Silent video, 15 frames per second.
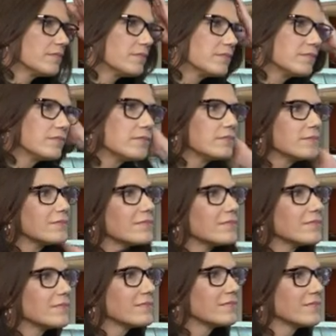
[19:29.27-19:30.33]

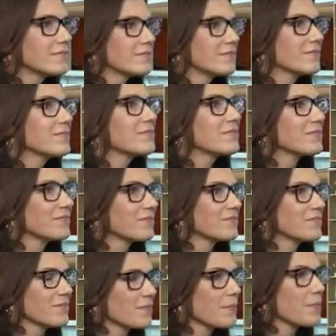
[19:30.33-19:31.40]

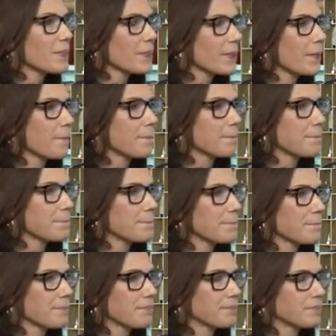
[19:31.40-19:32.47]

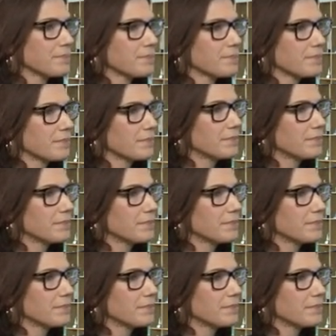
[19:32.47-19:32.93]
(silent)